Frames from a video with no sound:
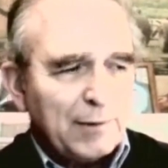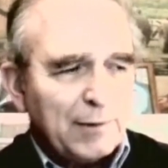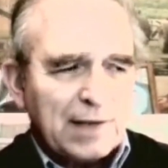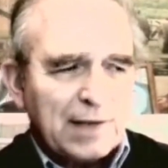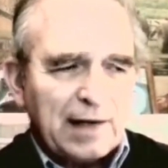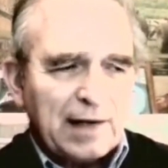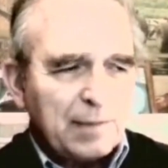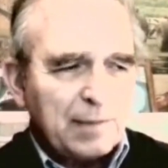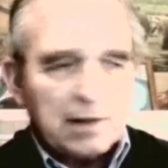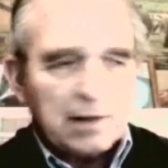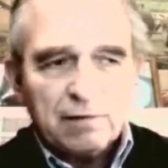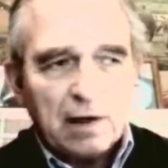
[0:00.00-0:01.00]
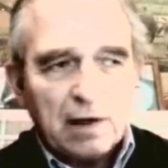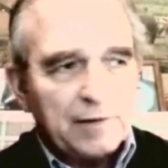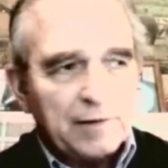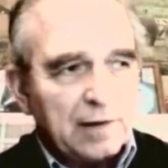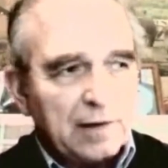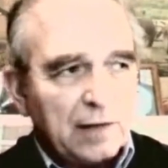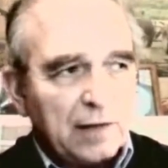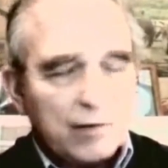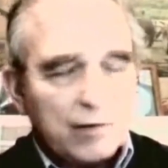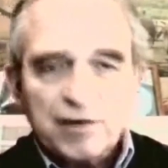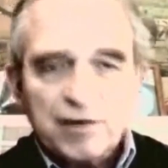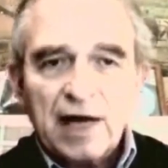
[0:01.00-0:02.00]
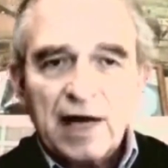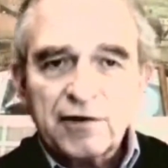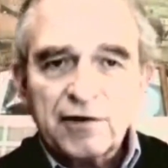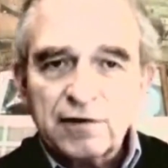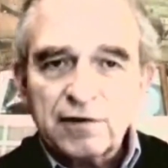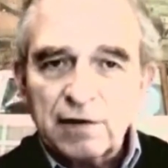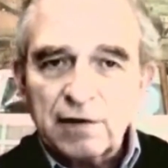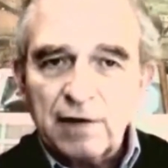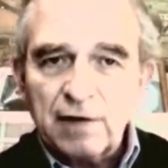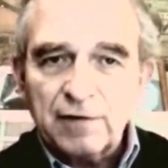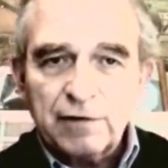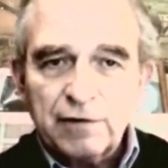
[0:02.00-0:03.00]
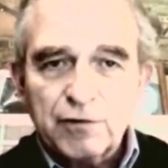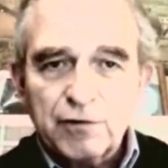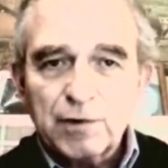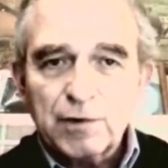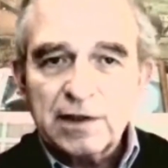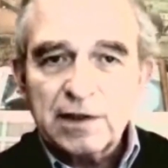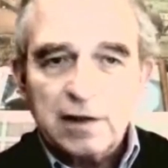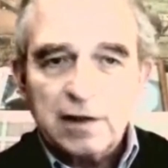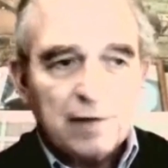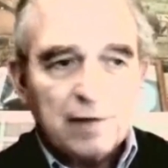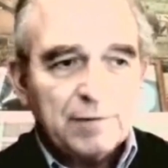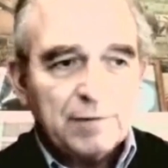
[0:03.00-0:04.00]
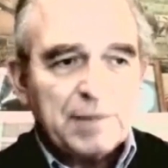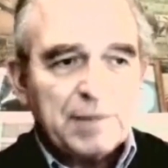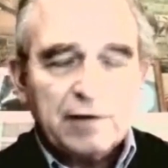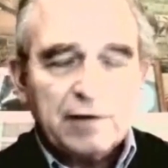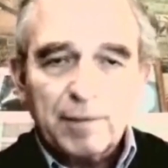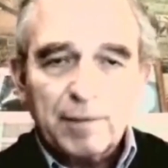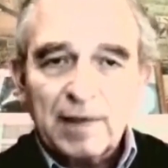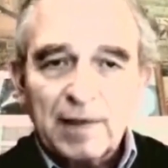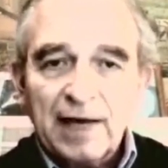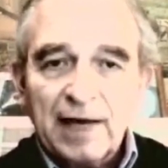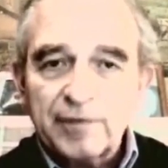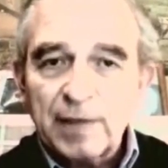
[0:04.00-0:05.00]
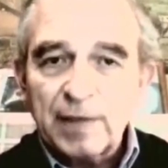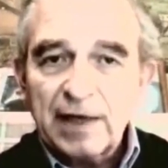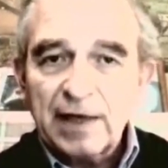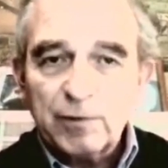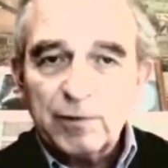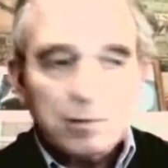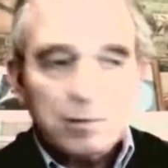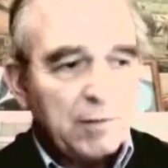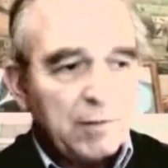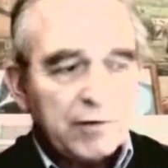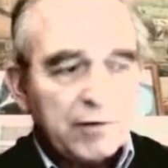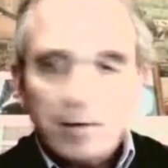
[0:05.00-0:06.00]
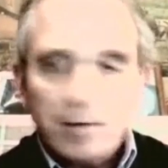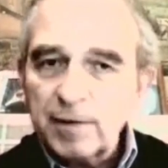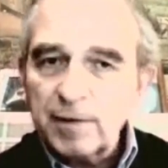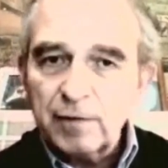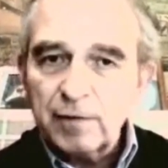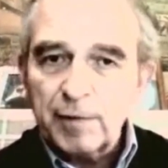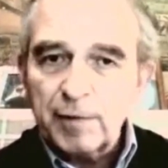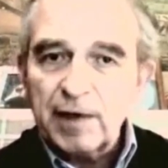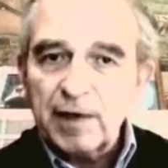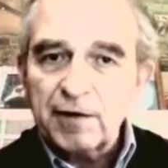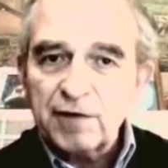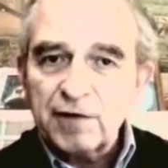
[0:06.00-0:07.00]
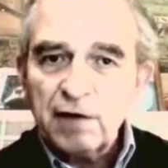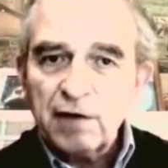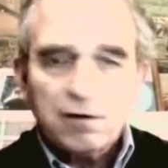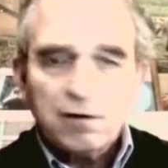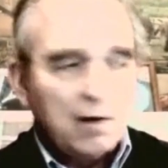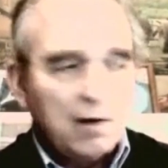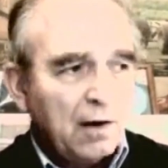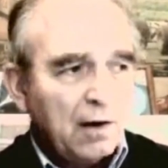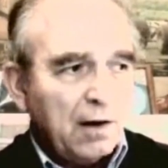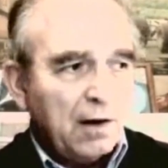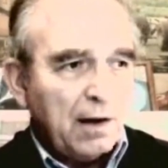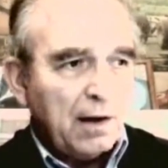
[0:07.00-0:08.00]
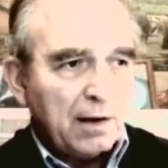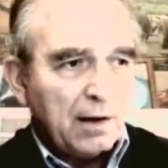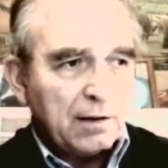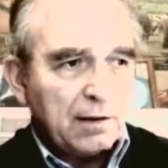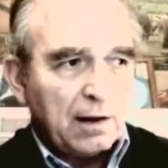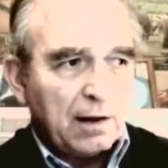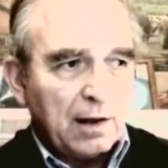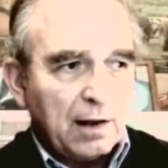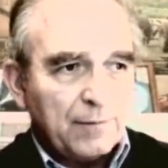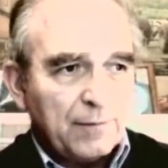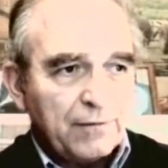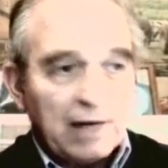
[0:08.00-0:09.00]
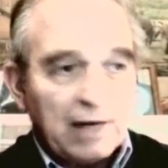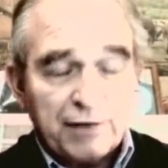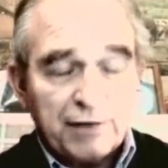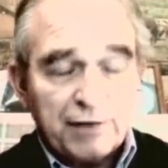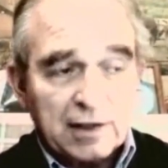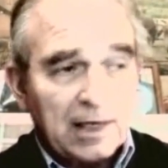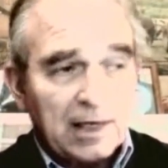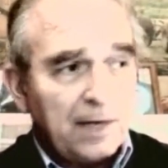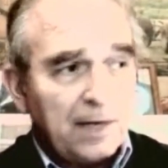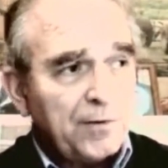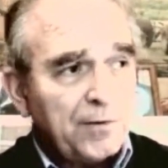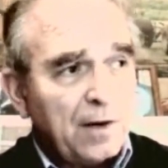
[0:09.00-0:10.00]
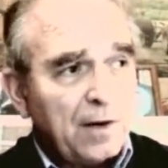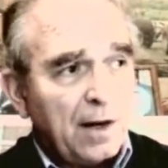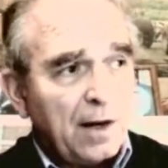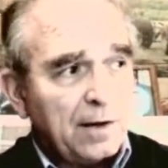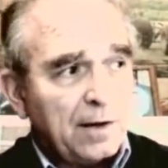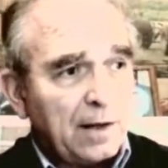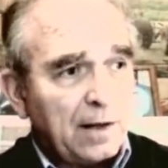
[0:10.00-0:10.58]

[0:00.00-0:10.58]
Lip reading: had been involved in transactions of different sorts, especially from clients of mine, who most of them come from the United States, and fly fishing clients, and